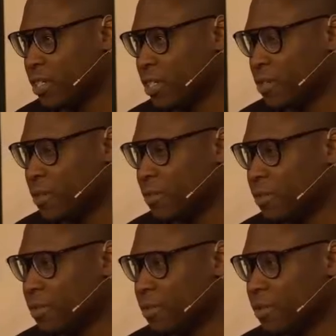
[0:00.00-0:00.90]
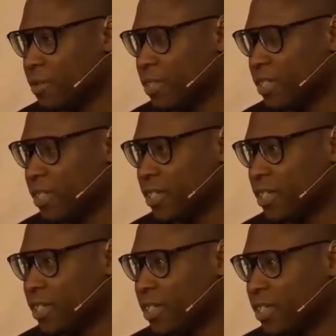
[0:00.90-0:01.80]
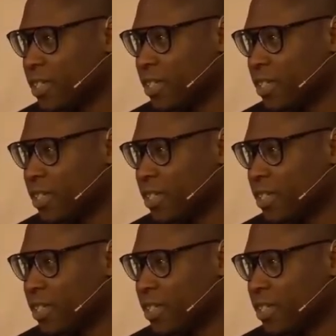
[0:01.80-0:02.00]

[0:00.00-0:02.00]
(no one is talking)